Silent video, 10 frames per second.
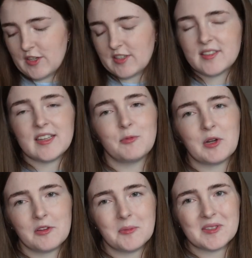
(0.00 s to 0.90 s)
You can see one
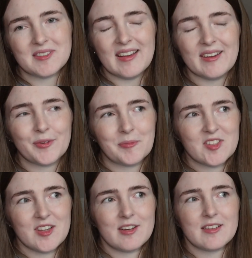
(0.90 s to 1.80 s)
of the books here from the
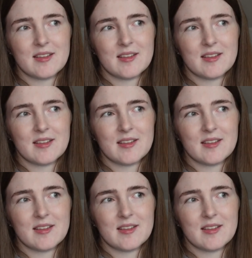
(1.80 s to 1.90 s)
series.